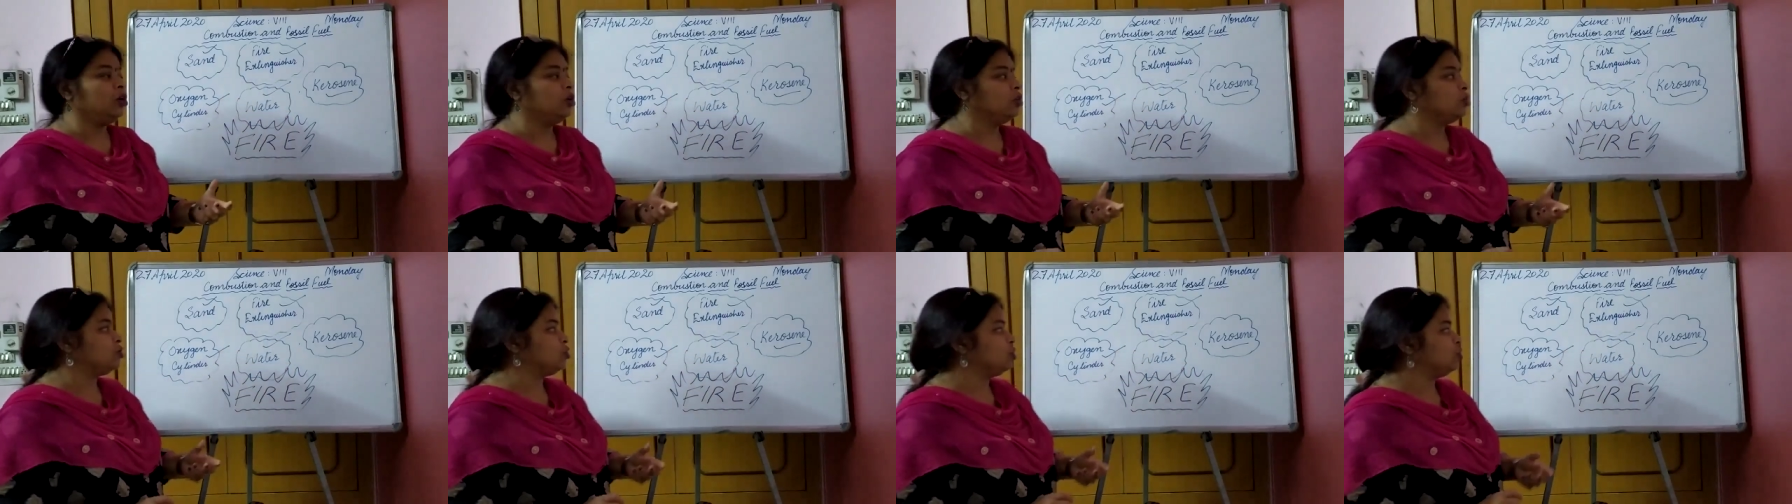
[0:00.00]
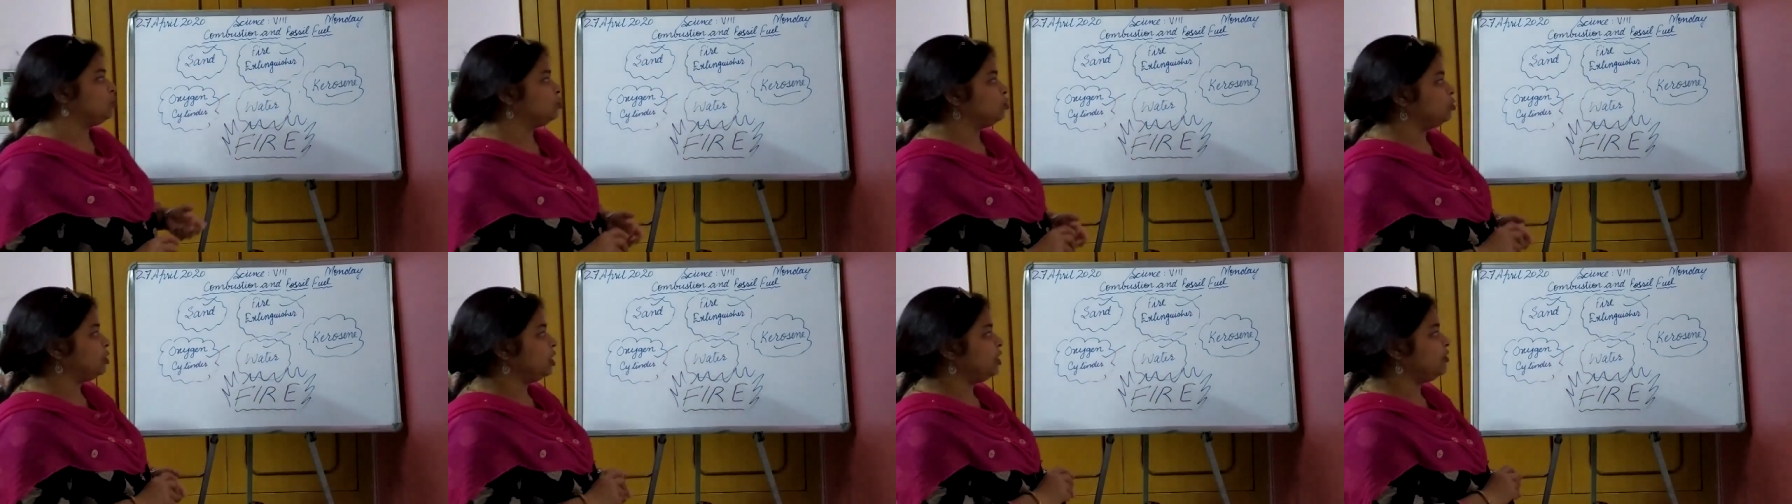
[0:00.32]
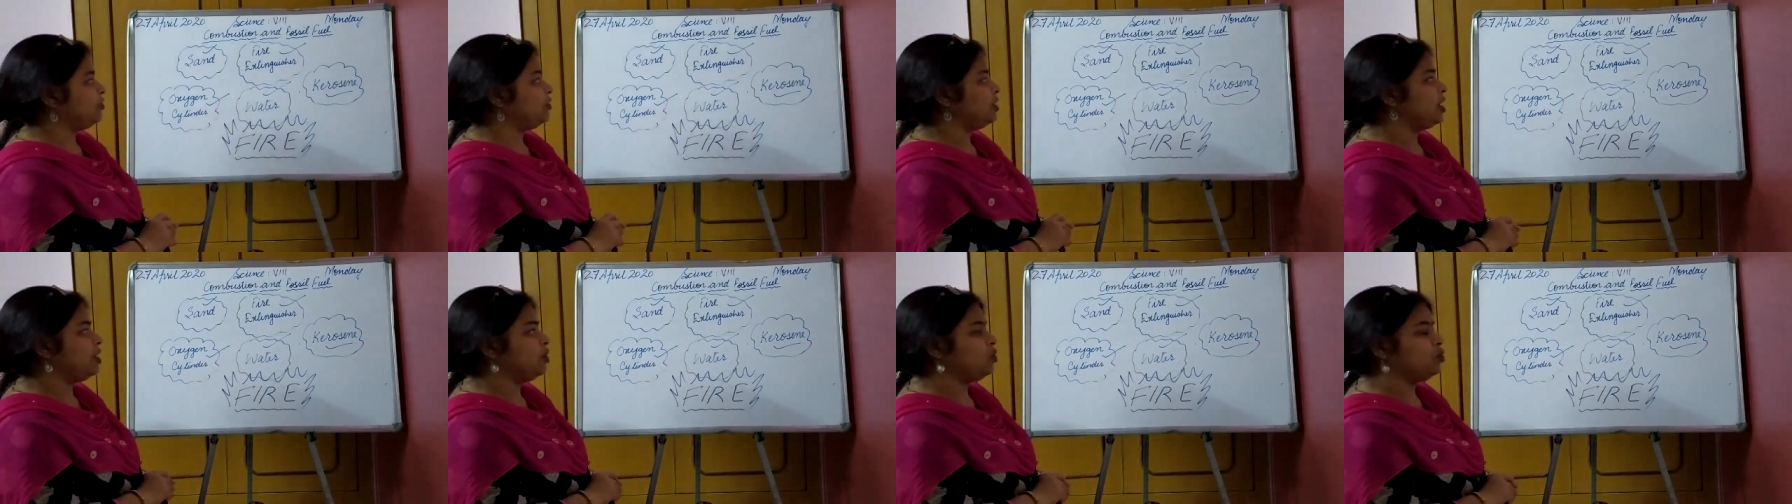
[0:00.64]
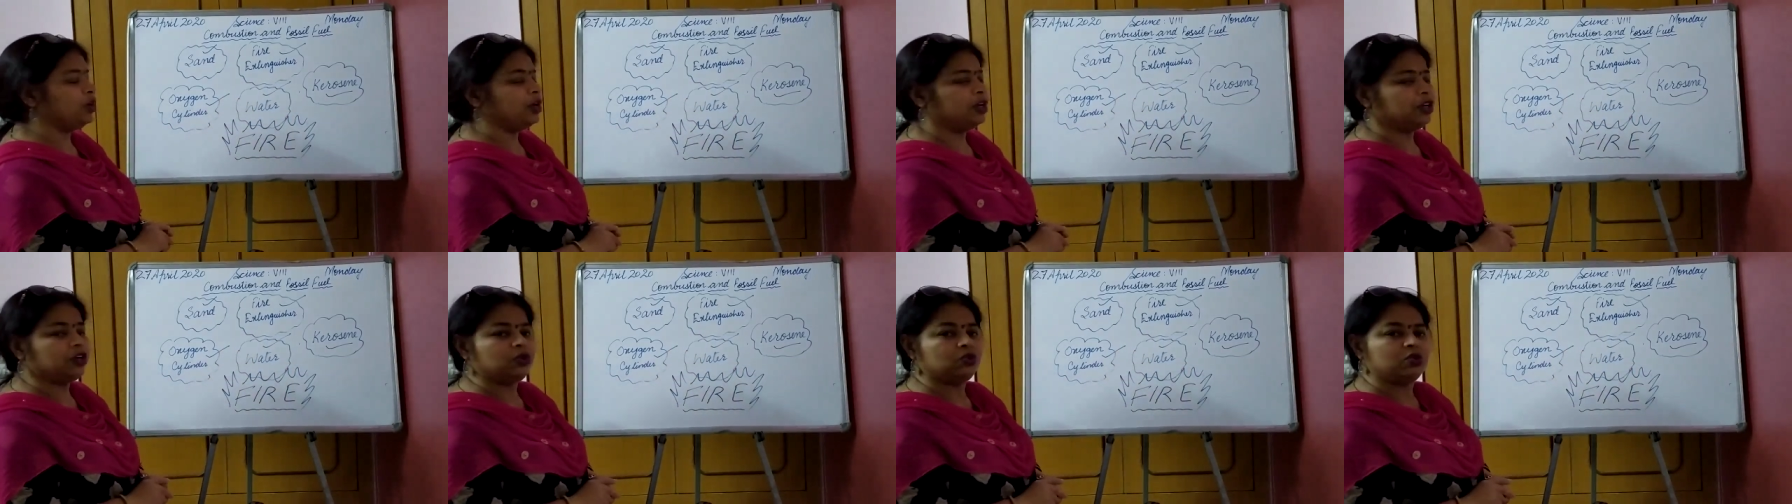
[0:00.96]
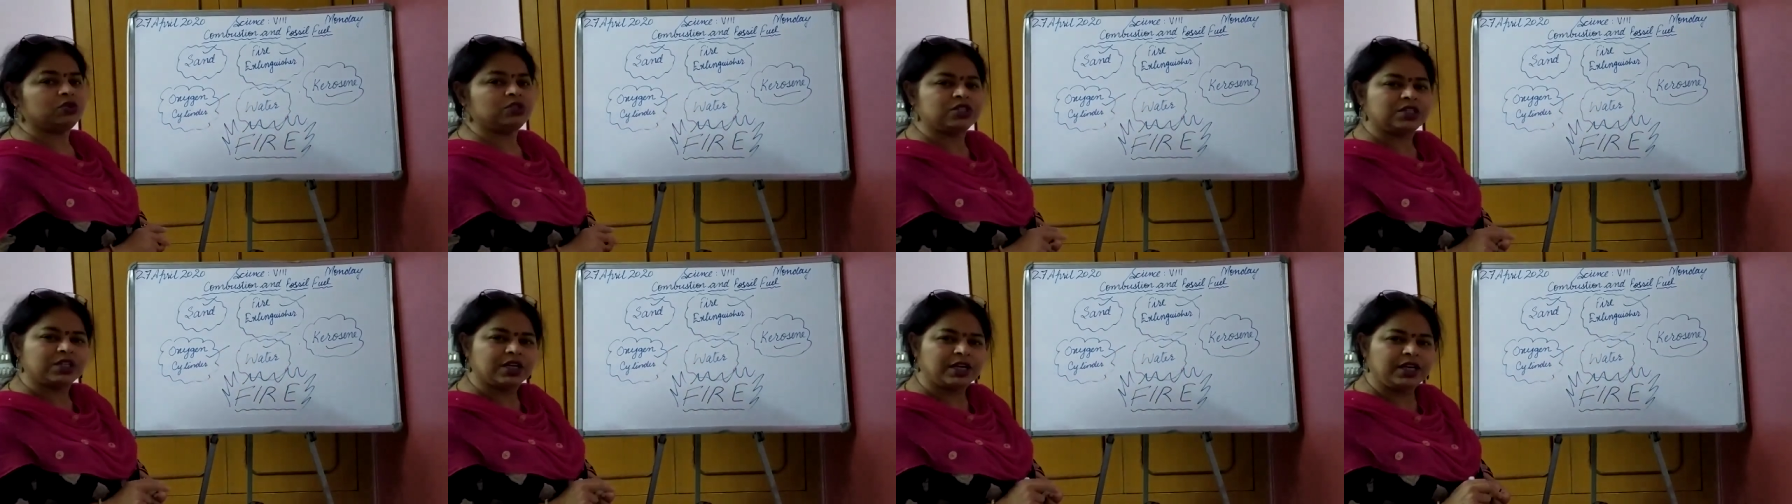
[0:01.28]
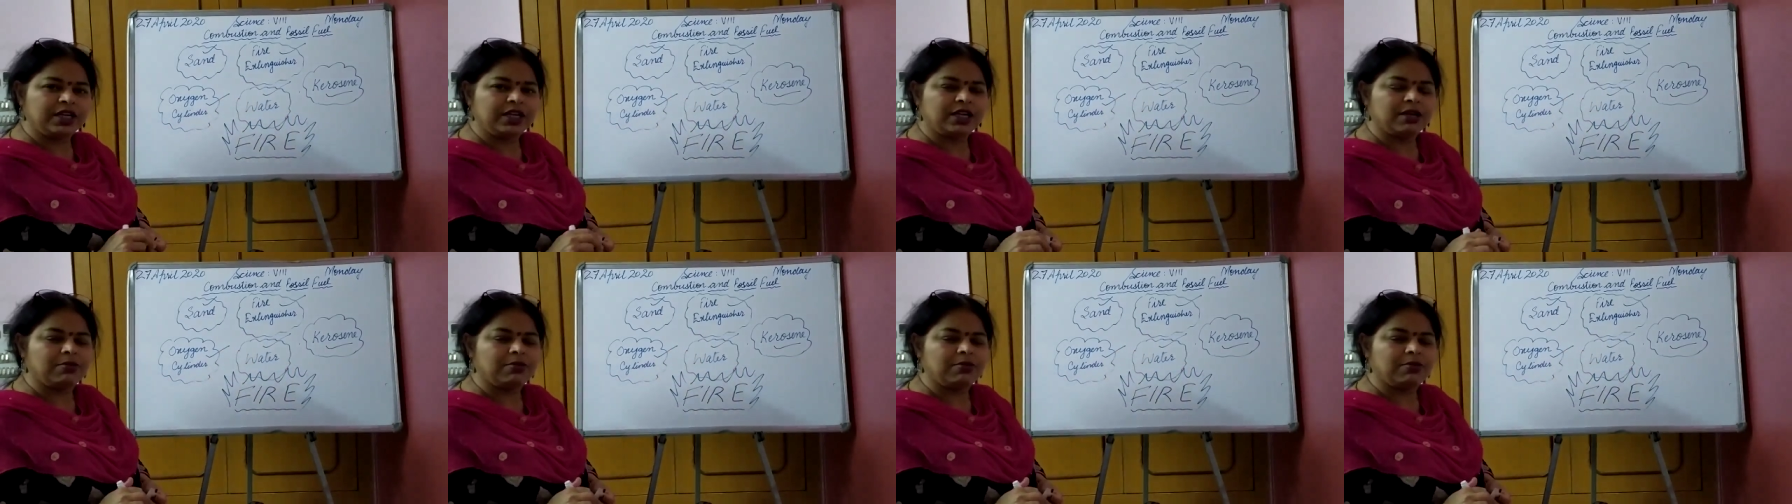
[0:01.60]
So today we are going to study